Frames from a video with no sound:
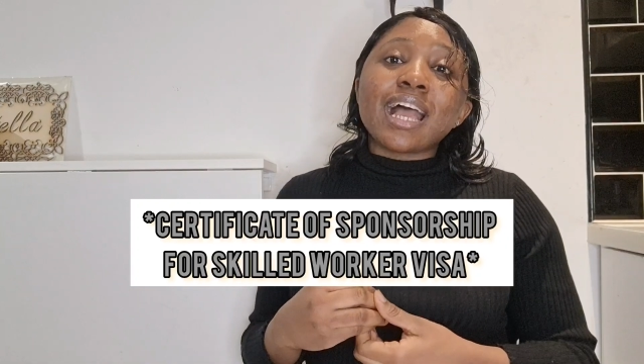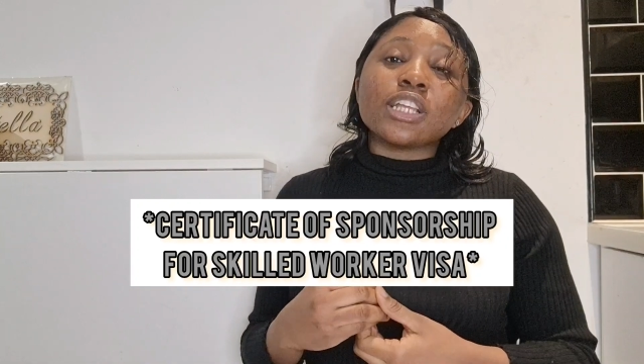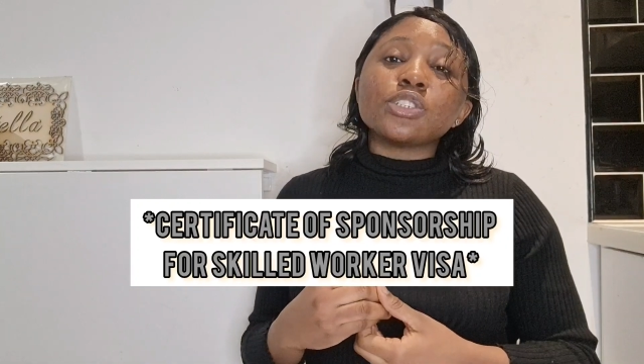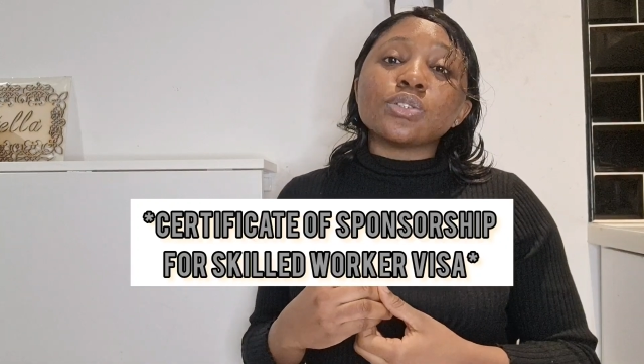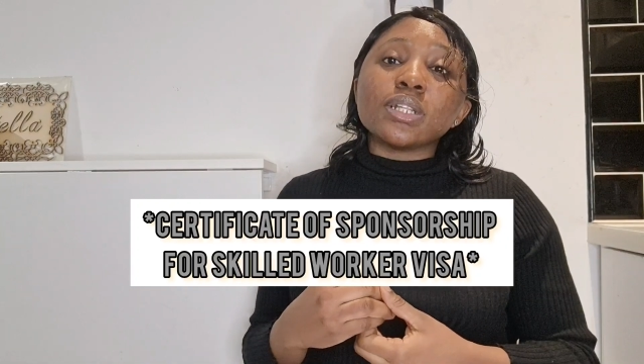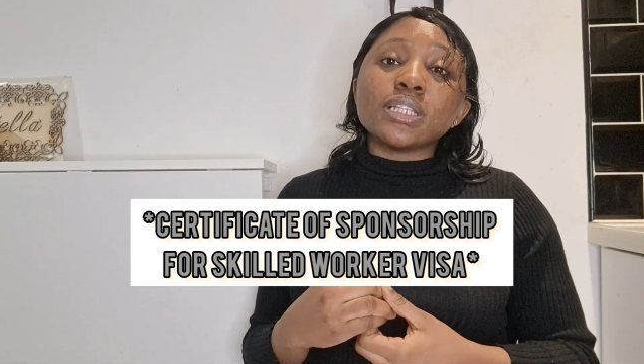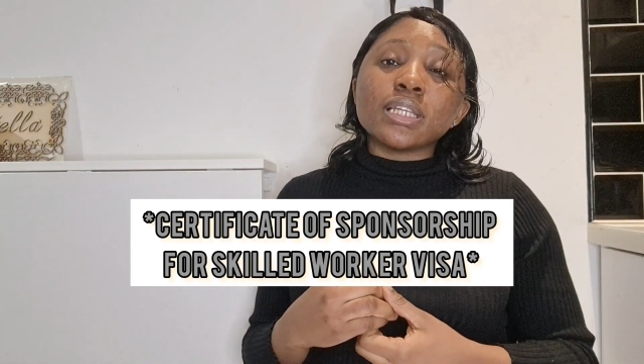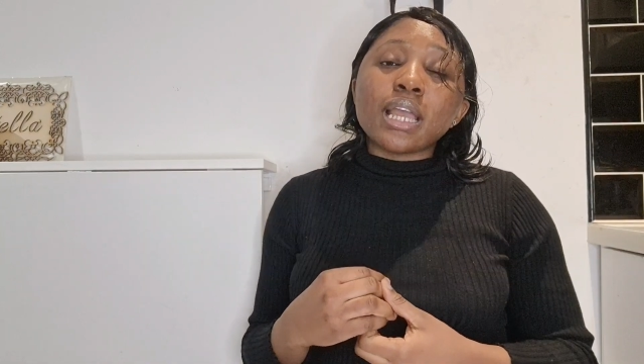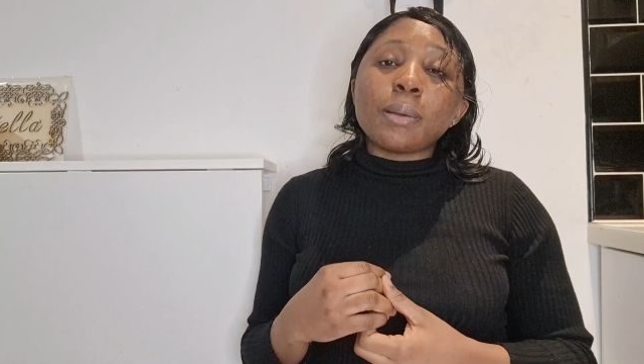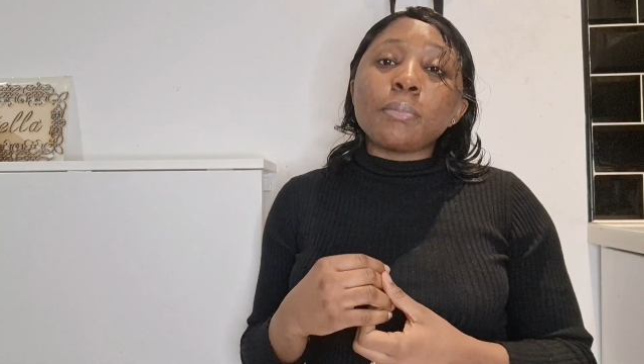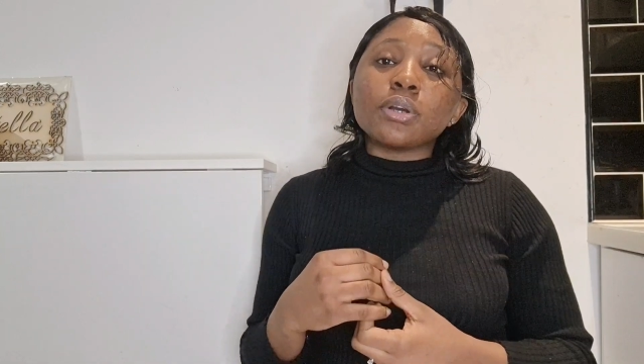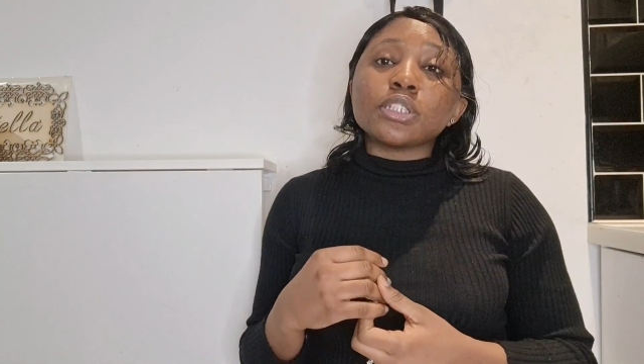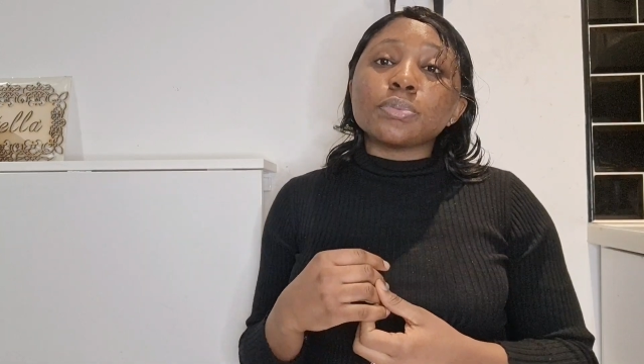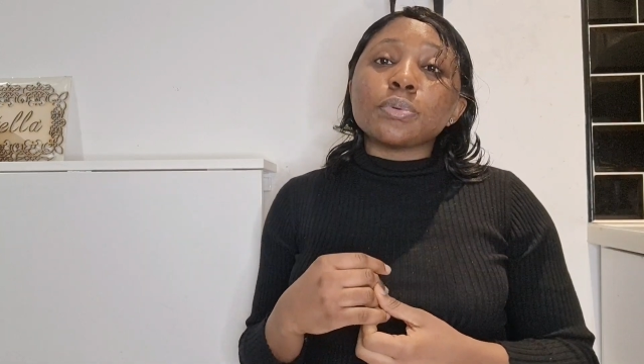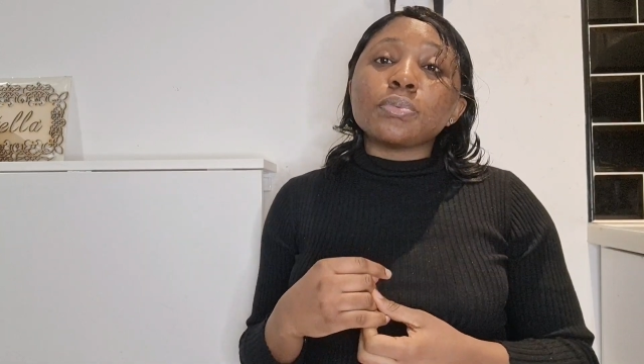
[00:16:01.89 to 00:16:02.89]
actually
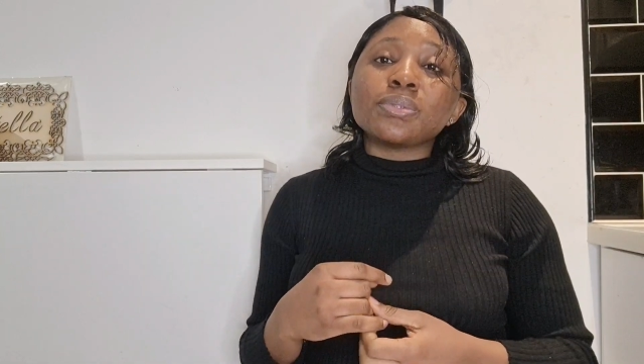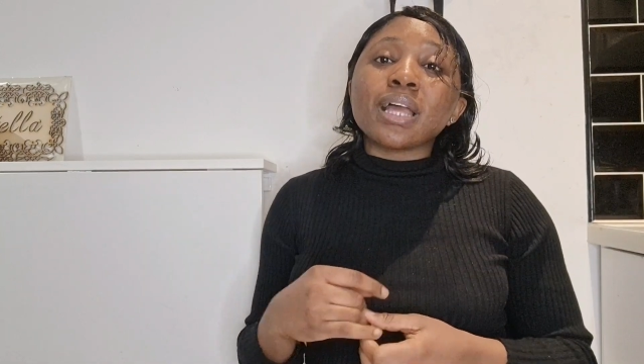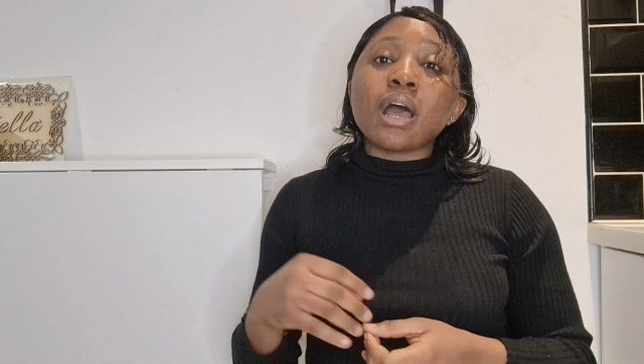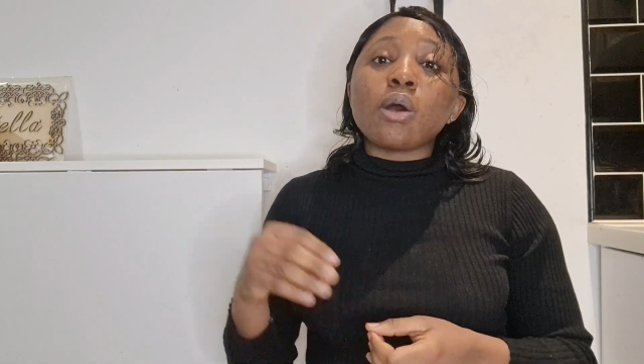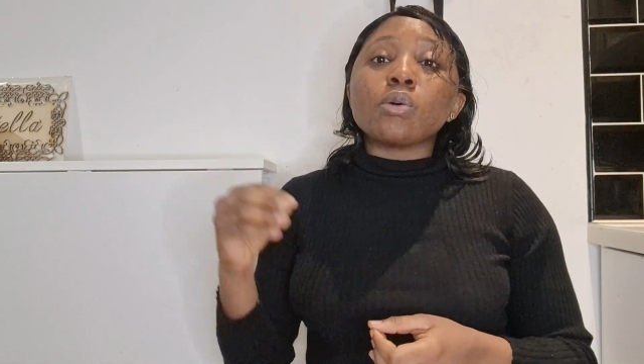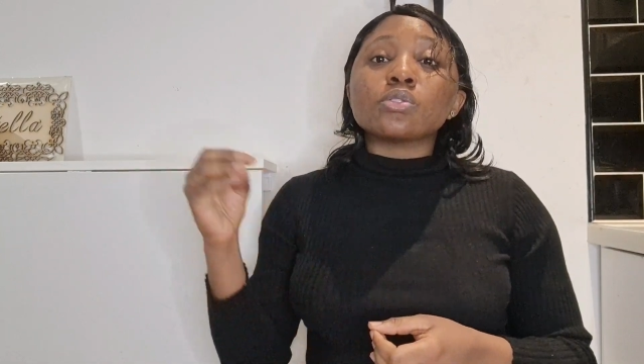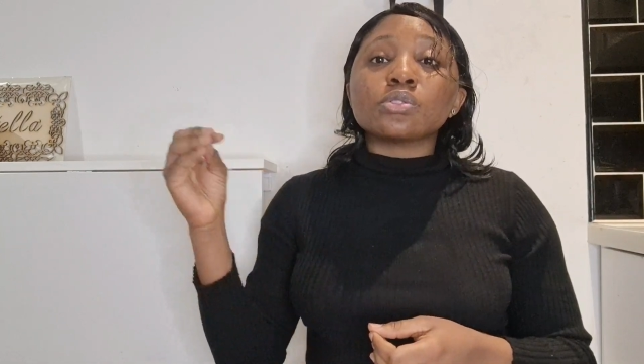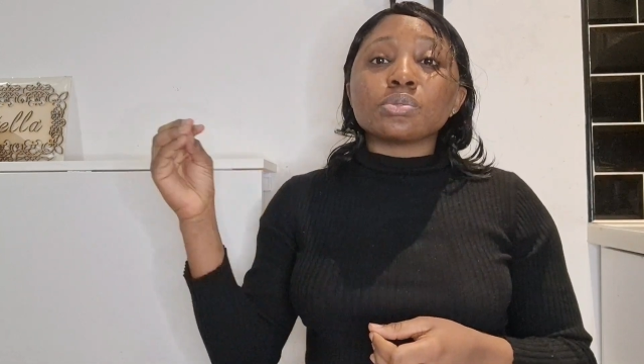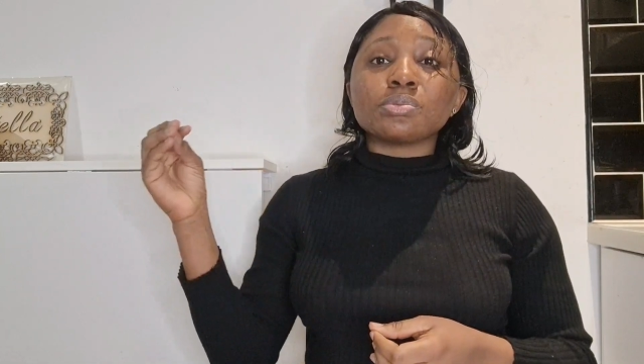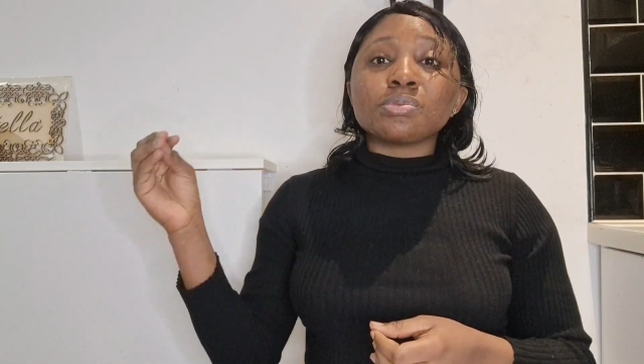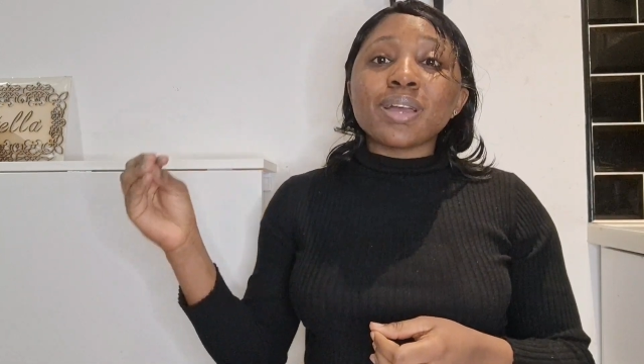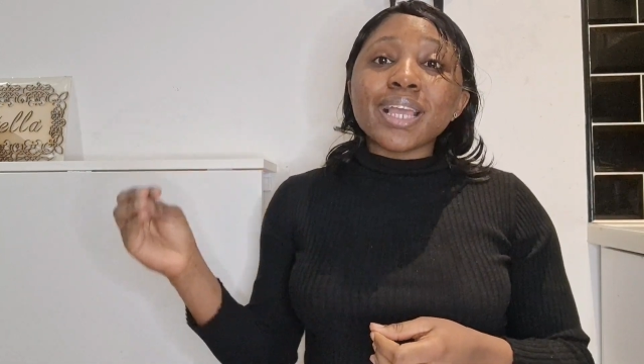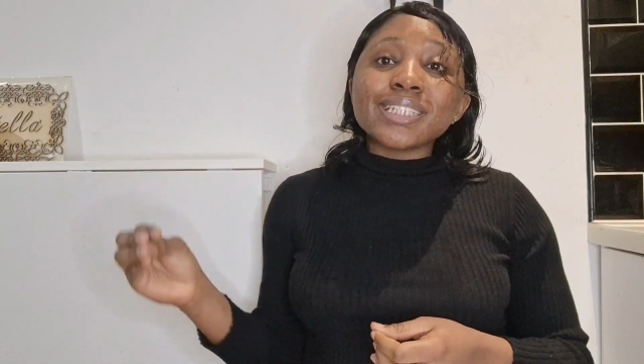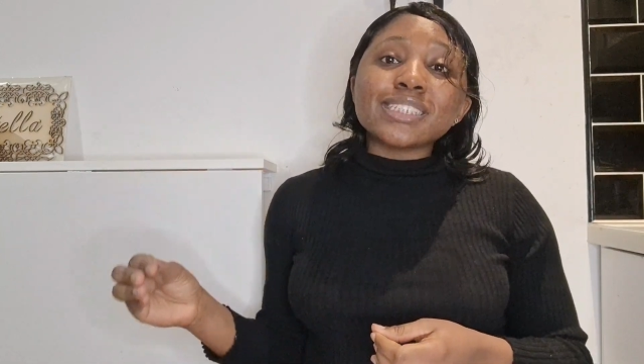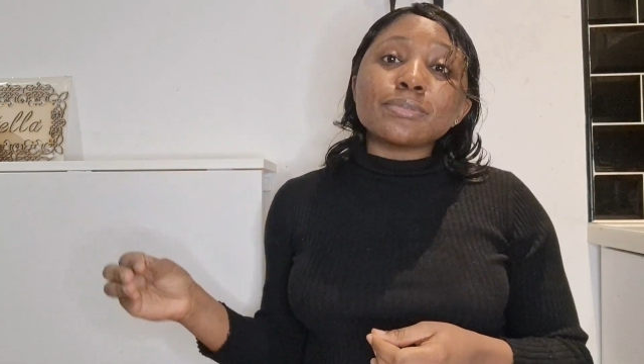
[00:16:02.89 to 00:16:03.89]
among the people that are
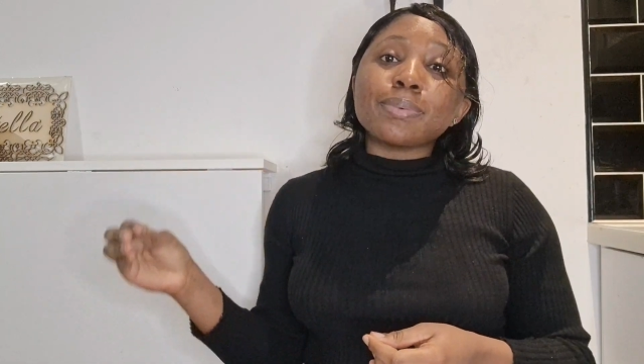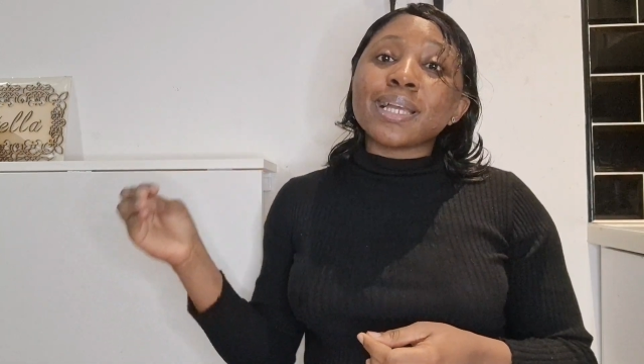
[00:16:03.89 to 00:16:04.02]
authorized